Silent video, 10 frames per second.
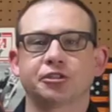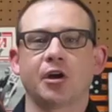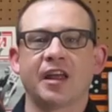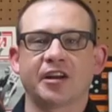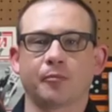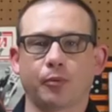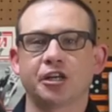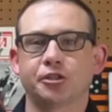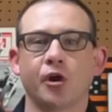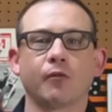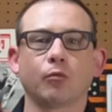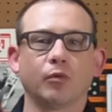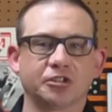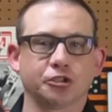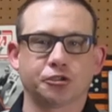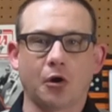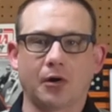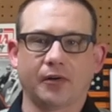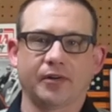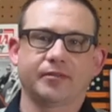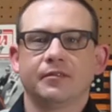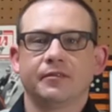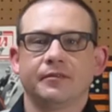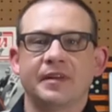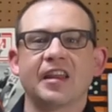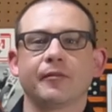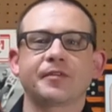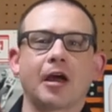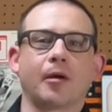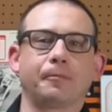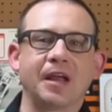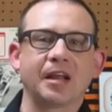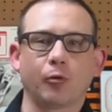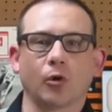all that compression over with the starter. Now that we've got our big bore